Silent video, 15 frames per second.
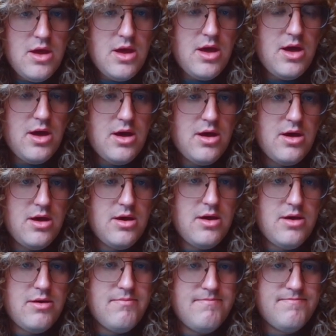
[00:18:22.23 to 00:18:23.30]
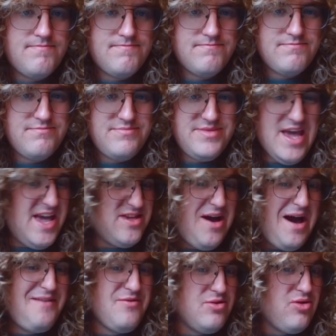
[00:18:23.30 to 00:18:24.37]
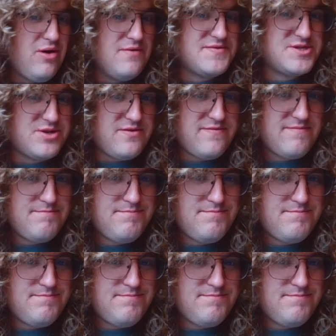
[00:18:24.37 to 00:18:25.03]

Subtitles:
Yeah, you have a lot of stuff.